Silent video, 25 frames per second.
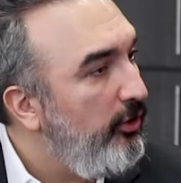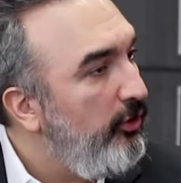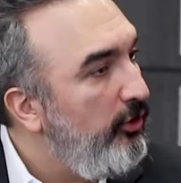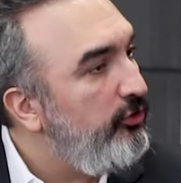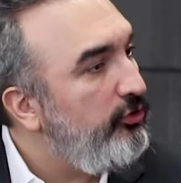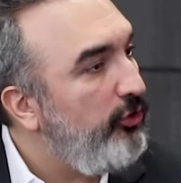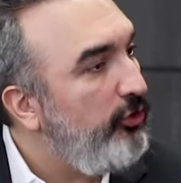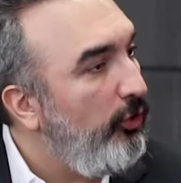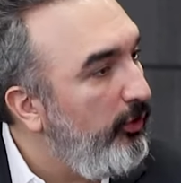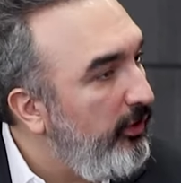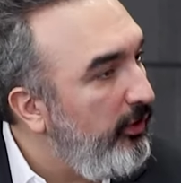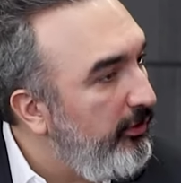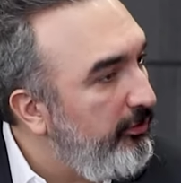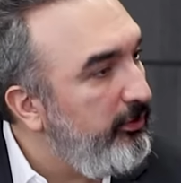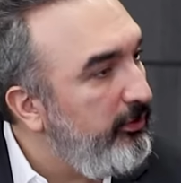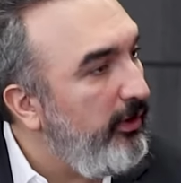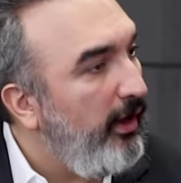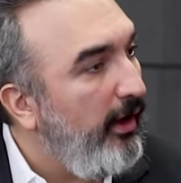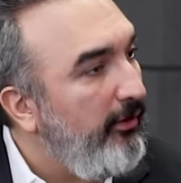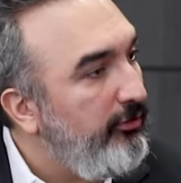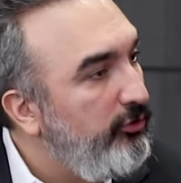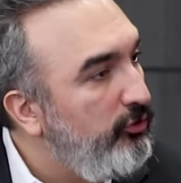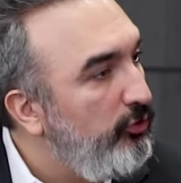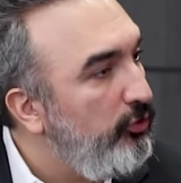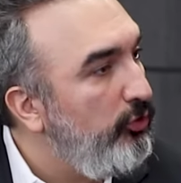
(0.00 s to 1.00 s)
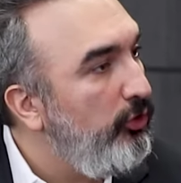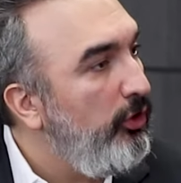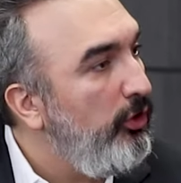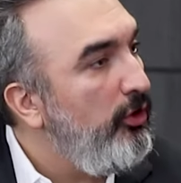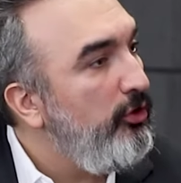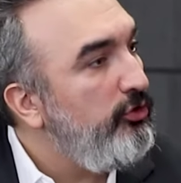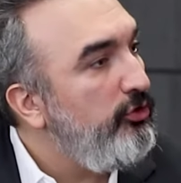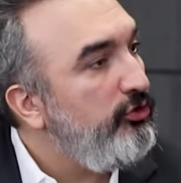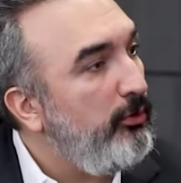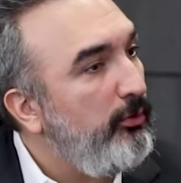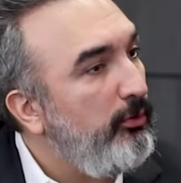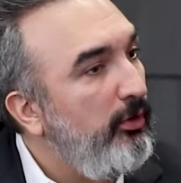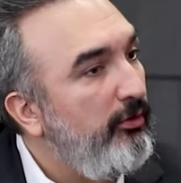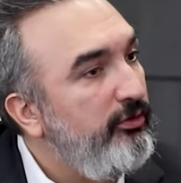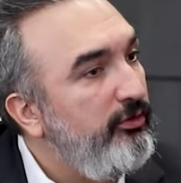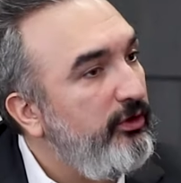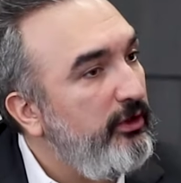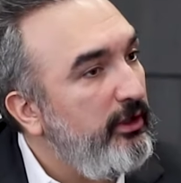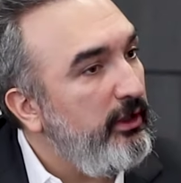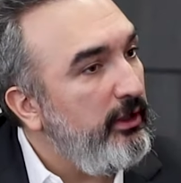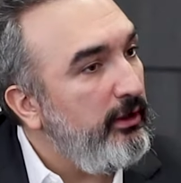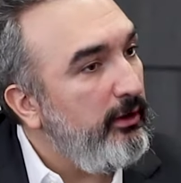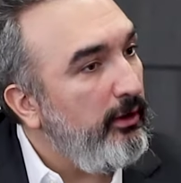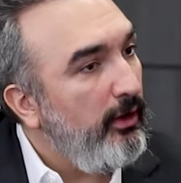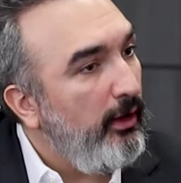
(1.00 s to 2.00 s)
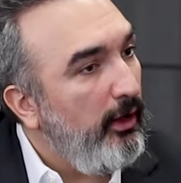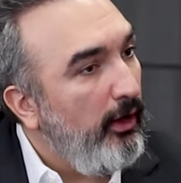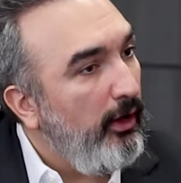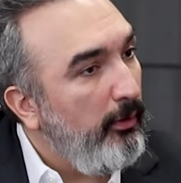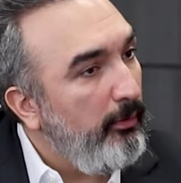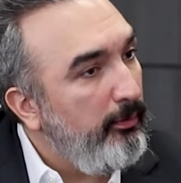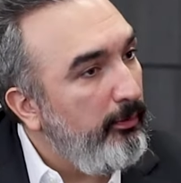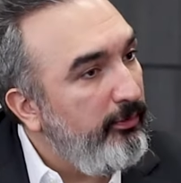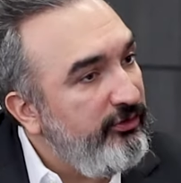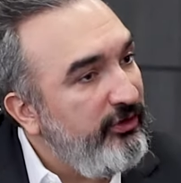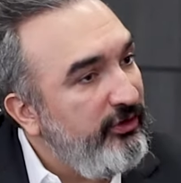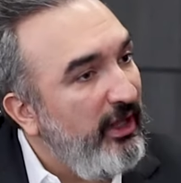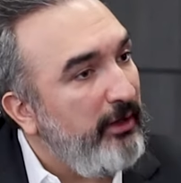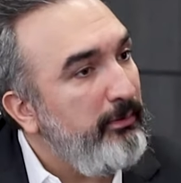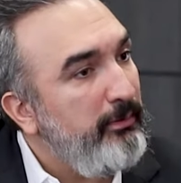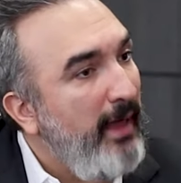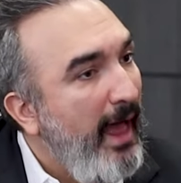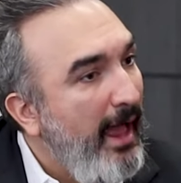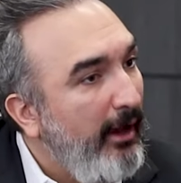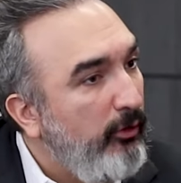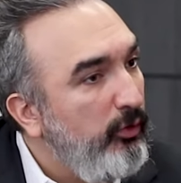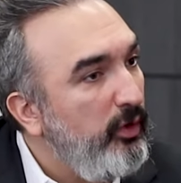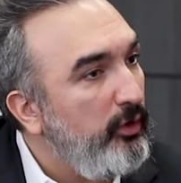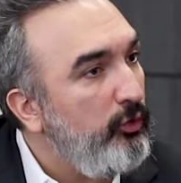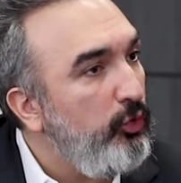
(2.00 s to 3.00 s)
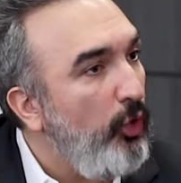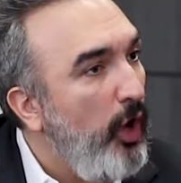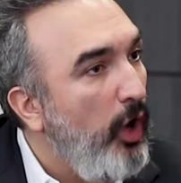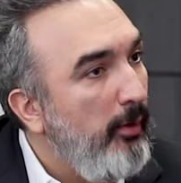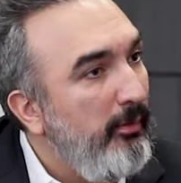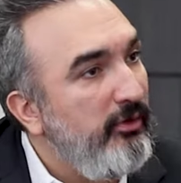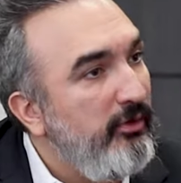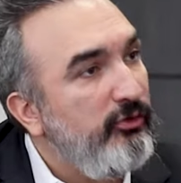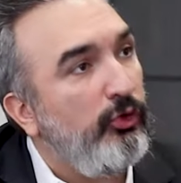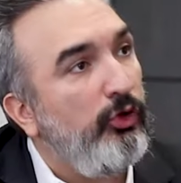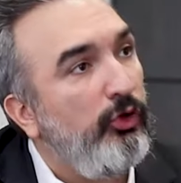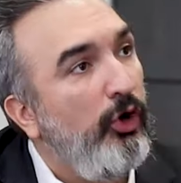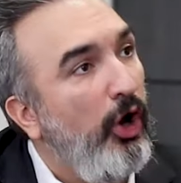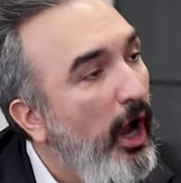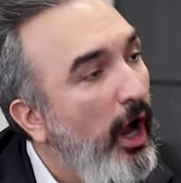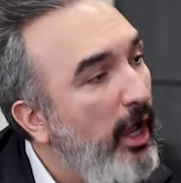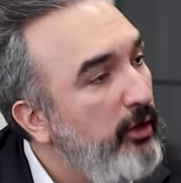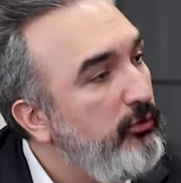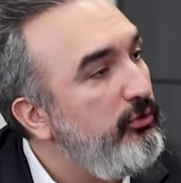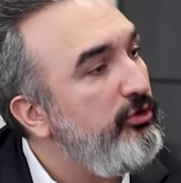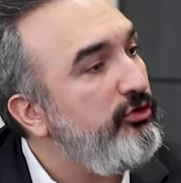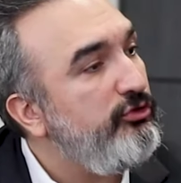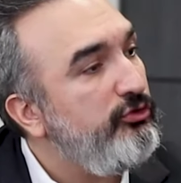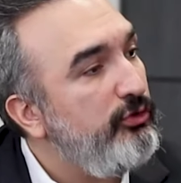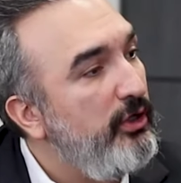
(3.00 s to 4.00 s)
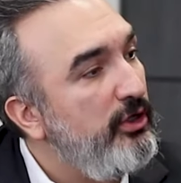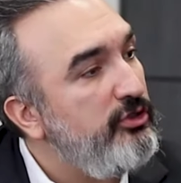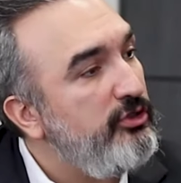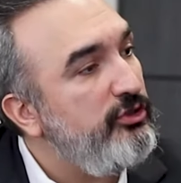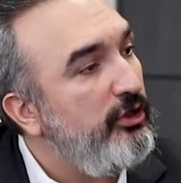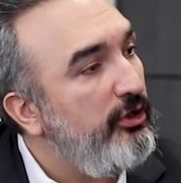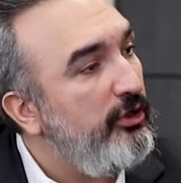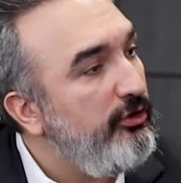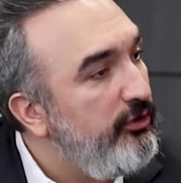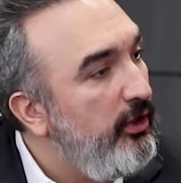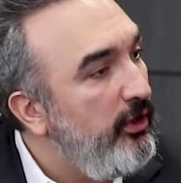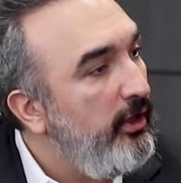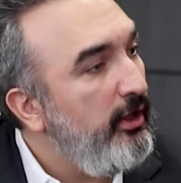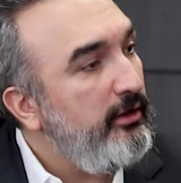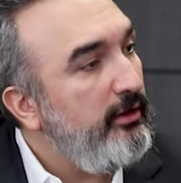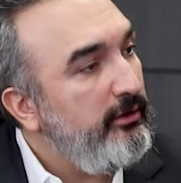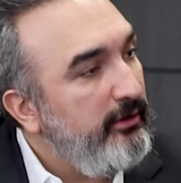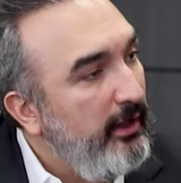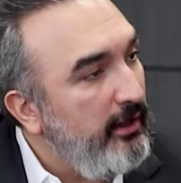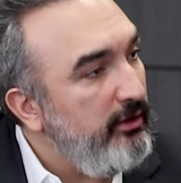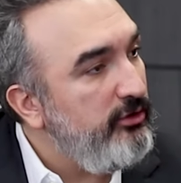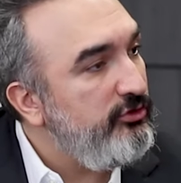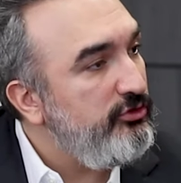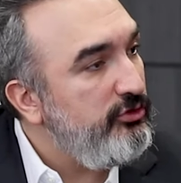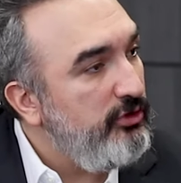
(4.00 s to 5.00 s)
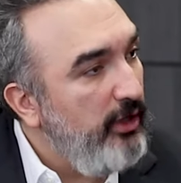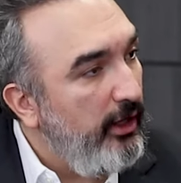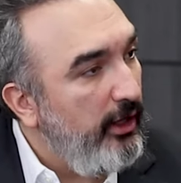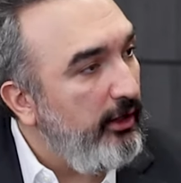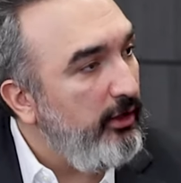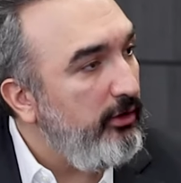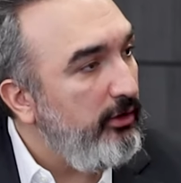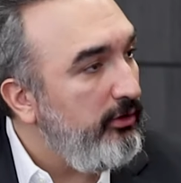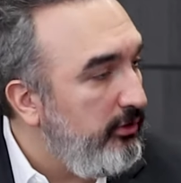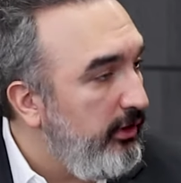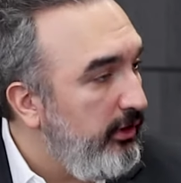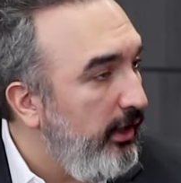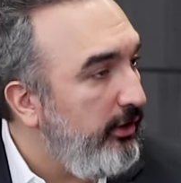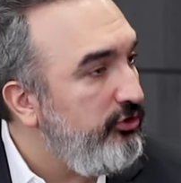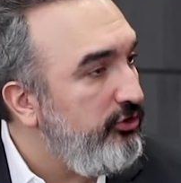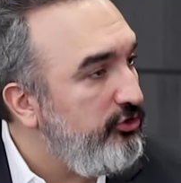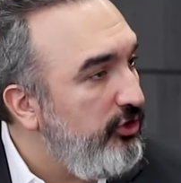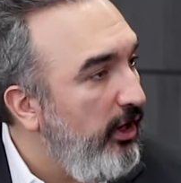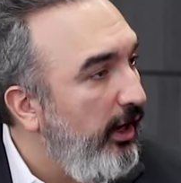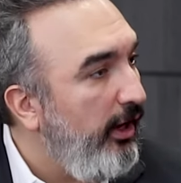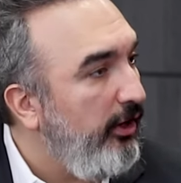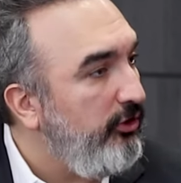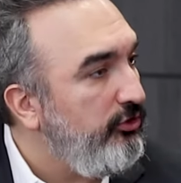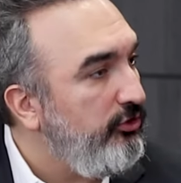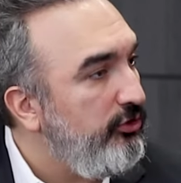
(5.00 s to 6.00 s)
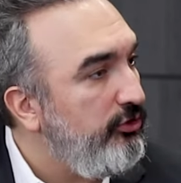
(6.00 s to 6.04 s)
So if you have some of the setback requirements or height restrictions, they change.